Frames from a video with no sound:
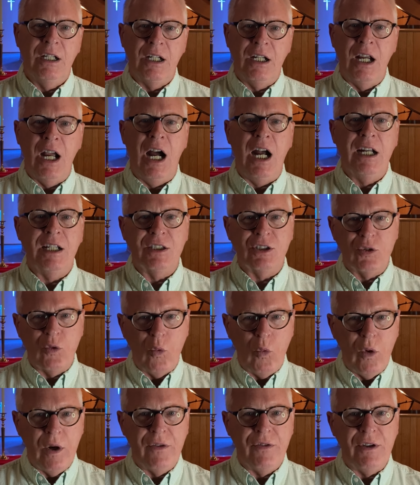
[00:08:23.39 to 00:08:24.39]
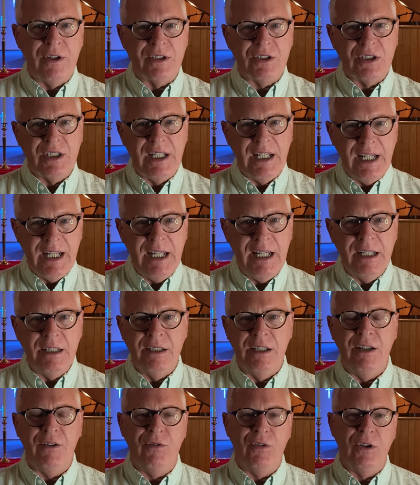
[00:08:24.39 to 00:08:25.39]
God is with us in
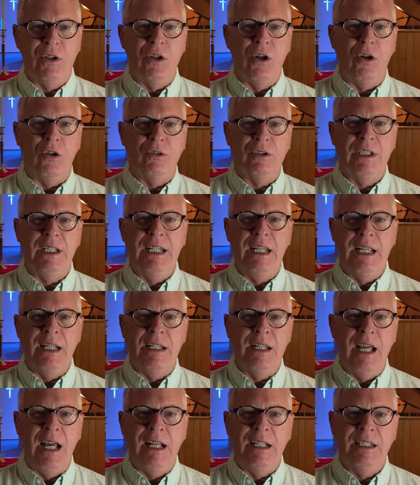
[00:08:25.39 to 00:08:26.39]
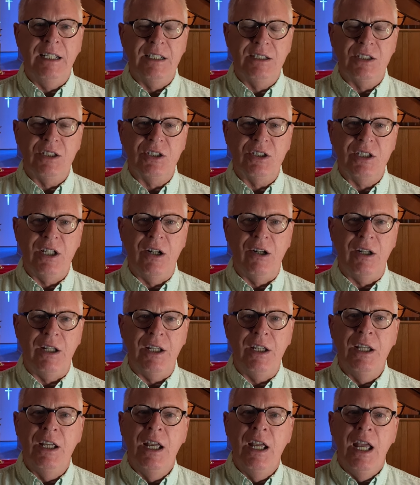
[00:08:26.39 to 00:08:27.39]
difficulty and not
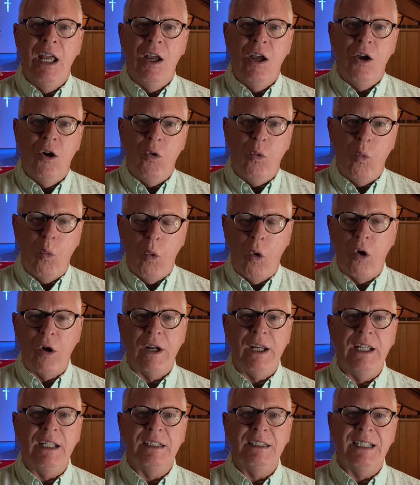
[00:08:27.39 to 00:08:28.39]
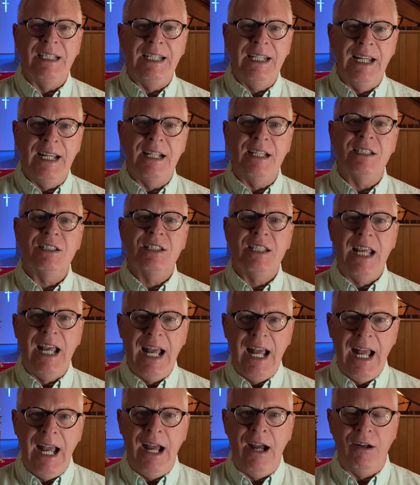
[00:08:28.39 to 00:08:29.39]
necessarily working to get us
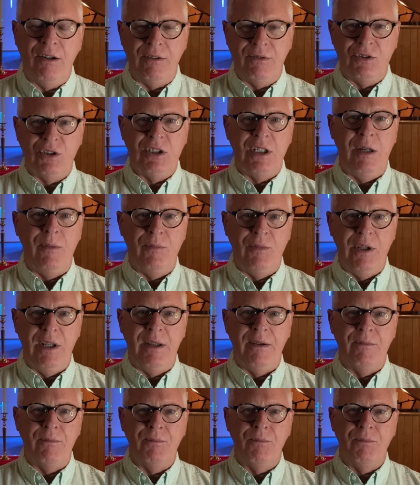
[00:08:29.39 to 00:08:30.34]
out of something.